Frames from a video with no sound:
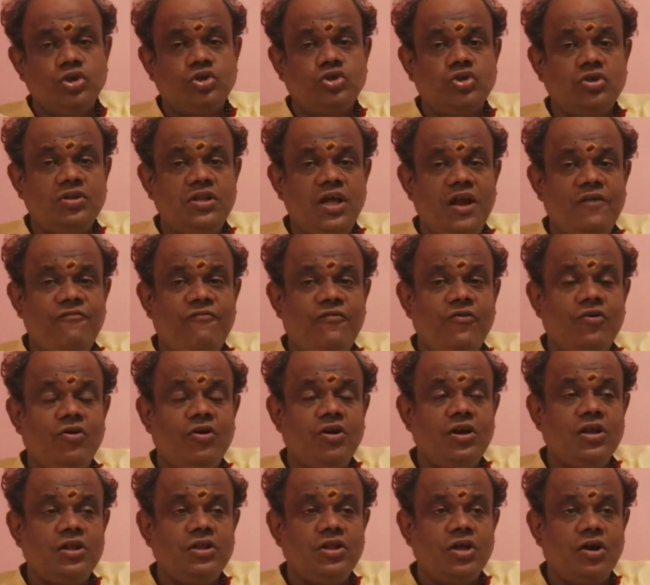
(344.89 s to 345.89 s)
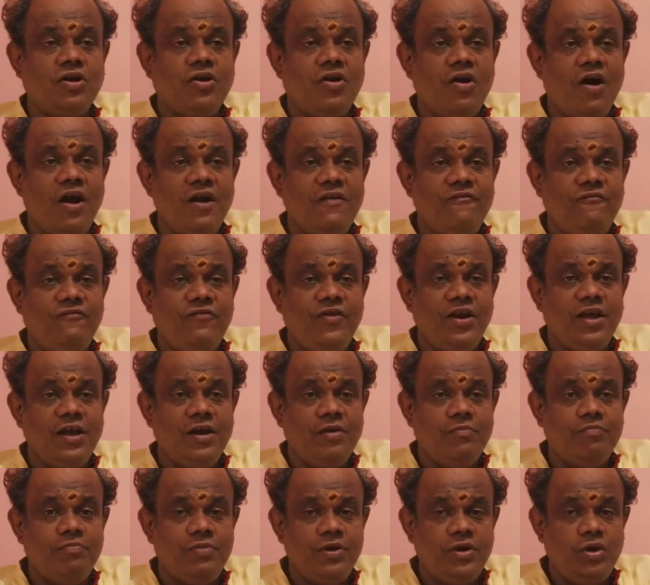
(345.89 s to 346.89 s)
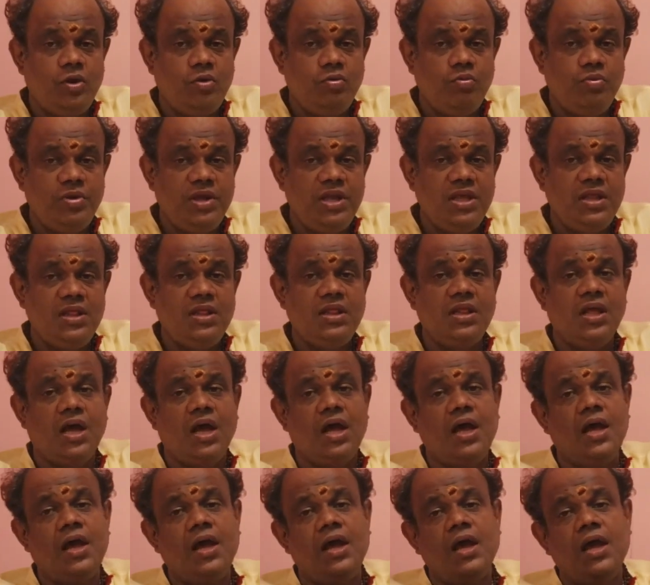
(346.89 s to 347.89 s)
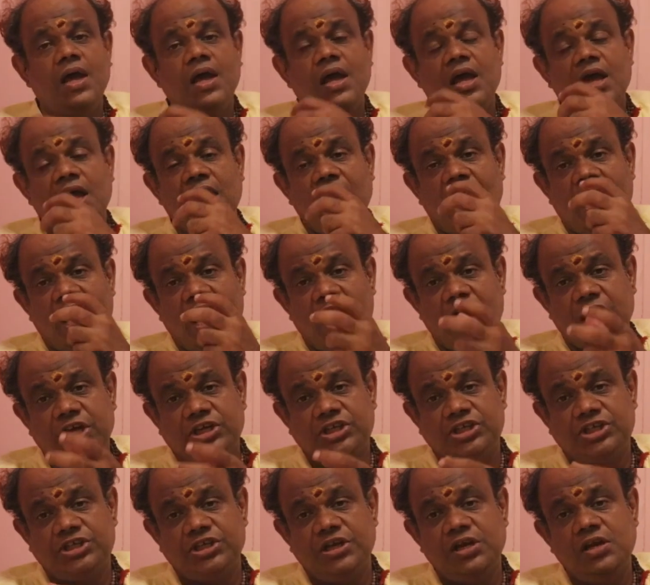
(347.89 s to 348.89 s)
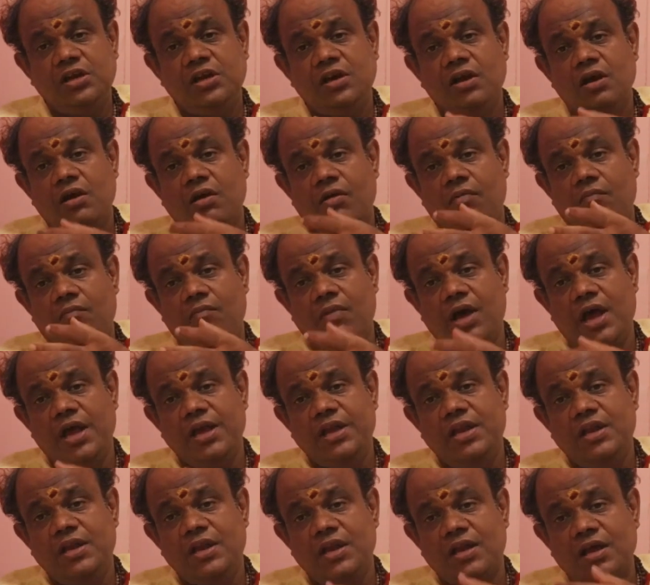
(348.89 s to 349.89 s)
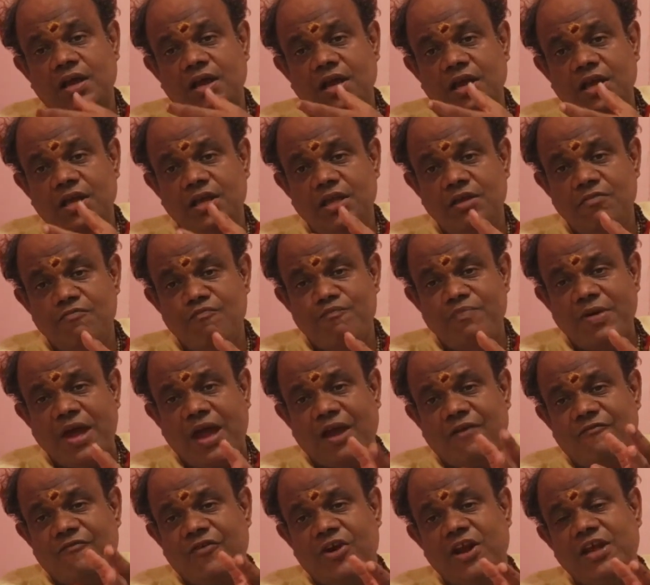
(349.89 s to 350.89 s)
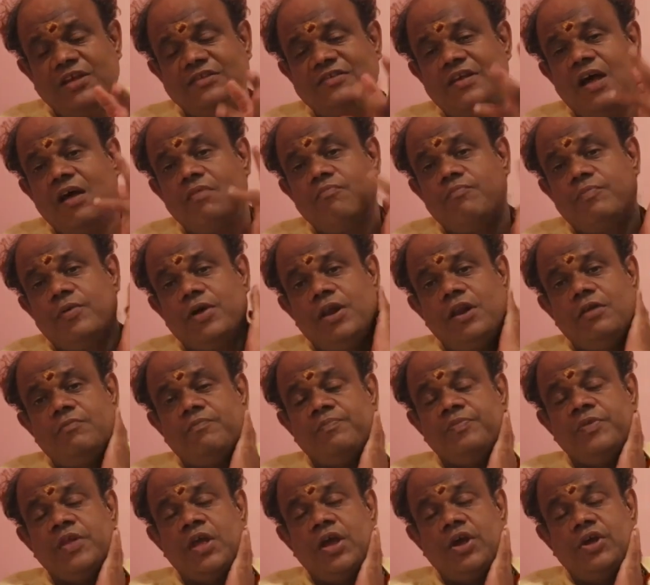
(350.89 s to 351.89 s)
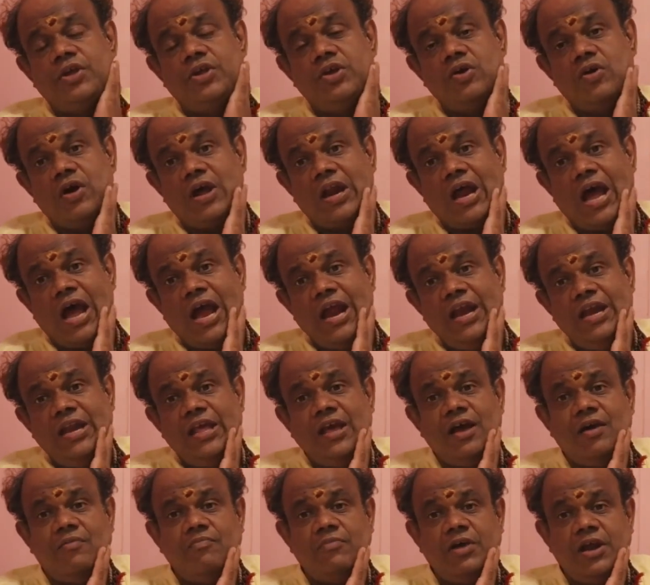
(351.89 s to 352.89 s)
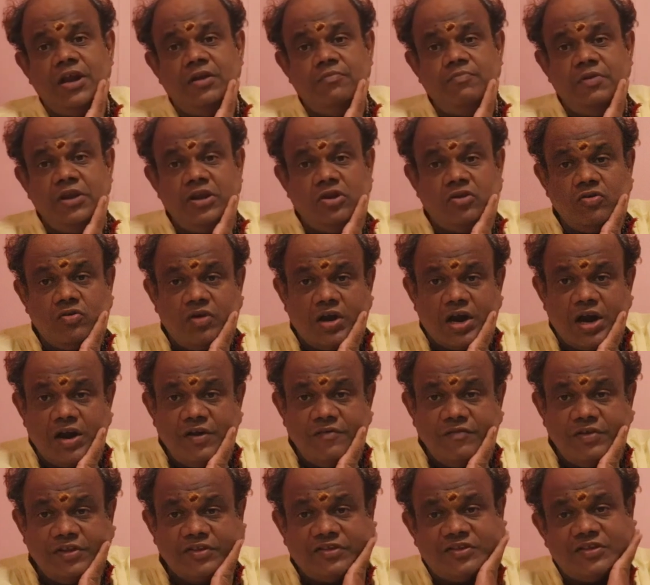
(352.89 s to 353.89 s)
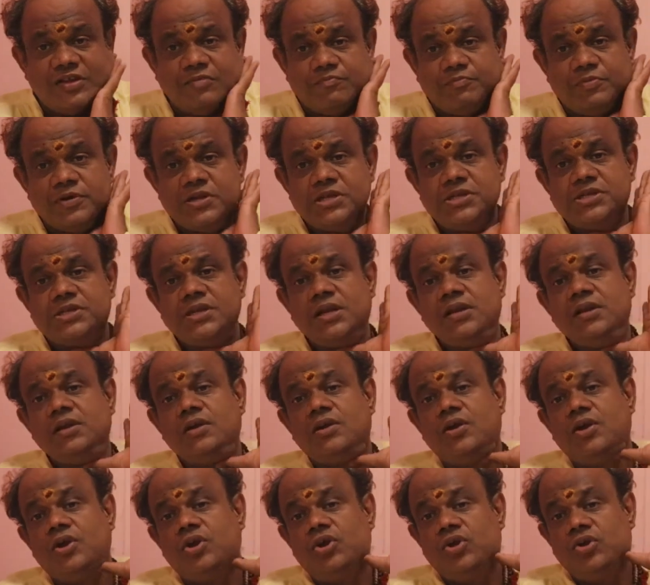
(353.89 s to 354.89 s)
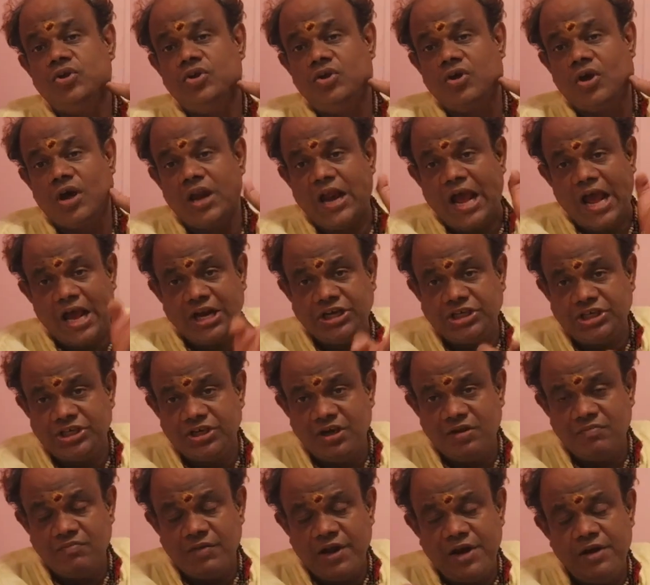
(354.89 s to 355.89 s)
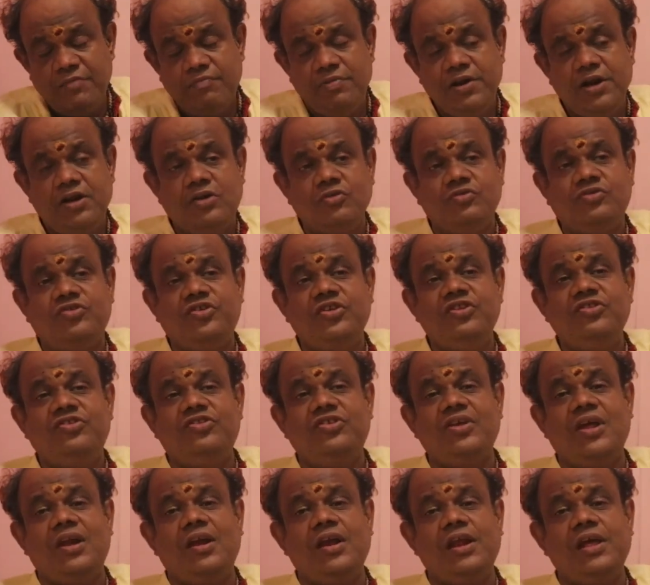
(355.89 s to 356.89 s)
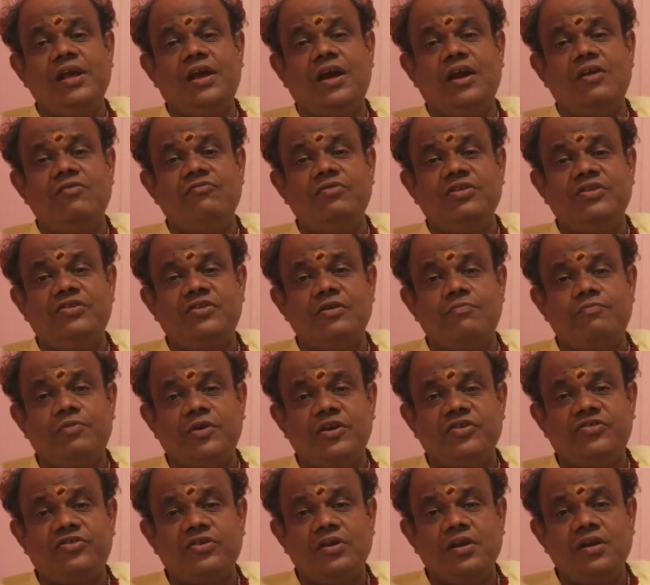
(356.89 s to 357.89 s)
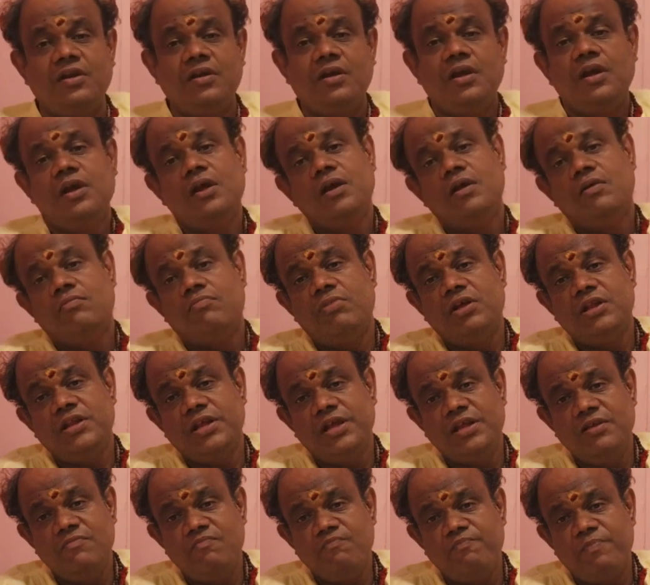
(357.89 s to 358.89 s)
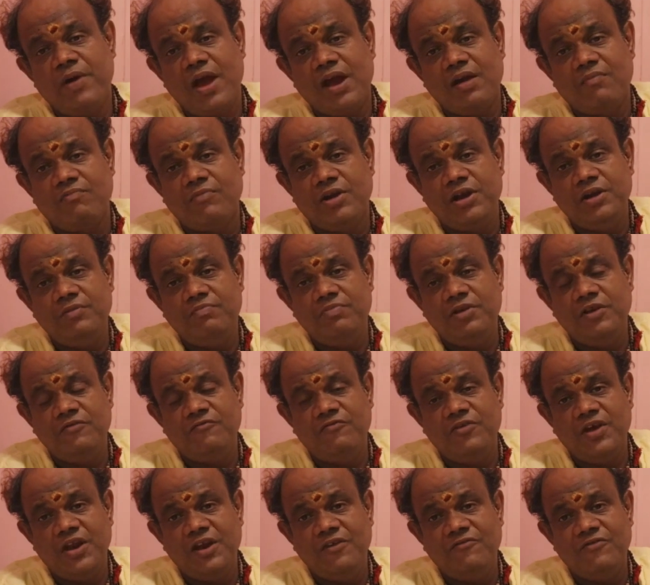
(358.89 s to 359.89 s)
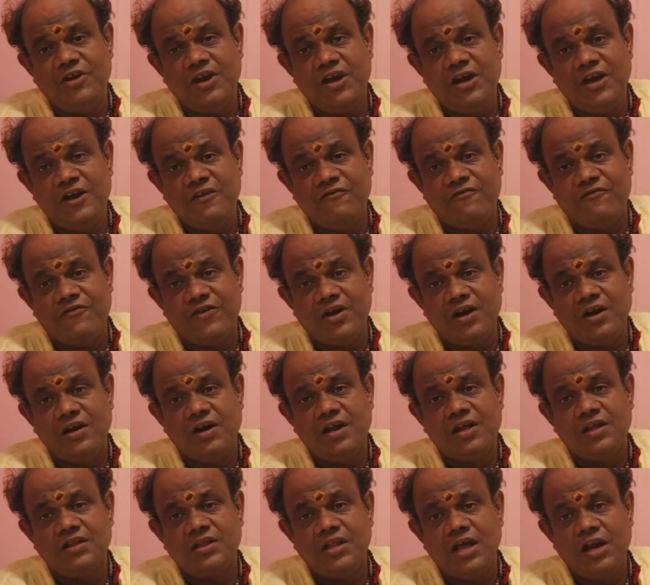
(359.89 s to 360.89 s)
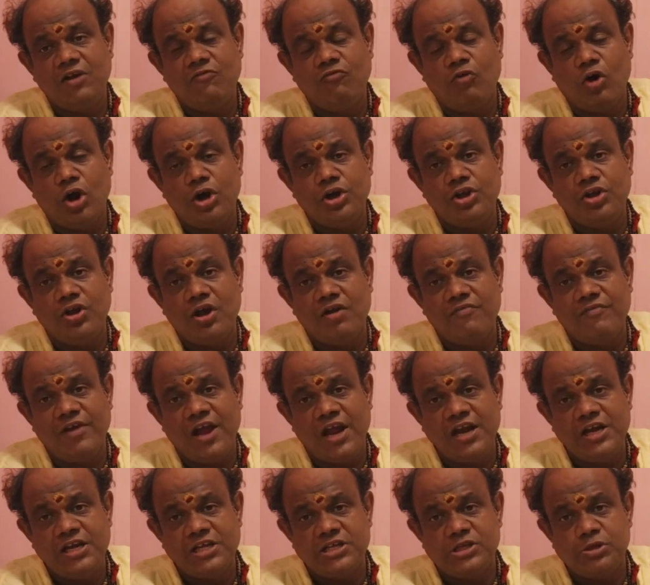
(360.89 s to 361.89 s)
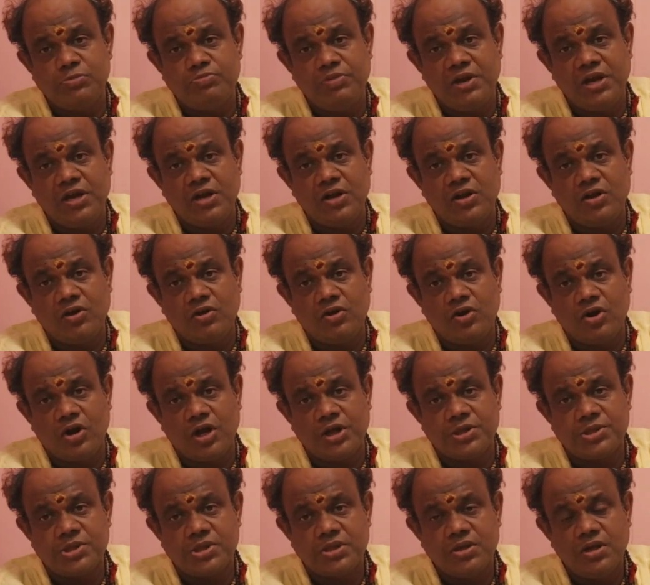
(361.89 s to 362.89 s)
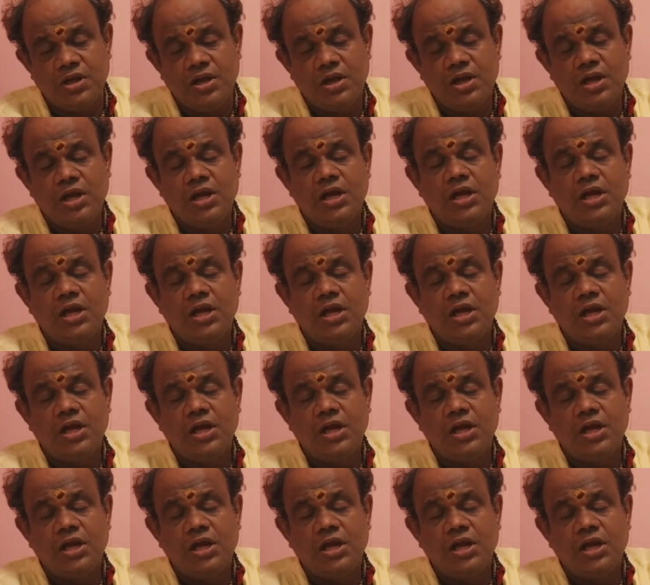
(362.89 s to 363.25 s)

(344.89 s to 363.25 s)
So therefore, the conflict between the action, mind, impact. For example, your idea might be to convince the person, your action might be to sincerely convince the person, but the impact might be very, very different than what you have anticipated across.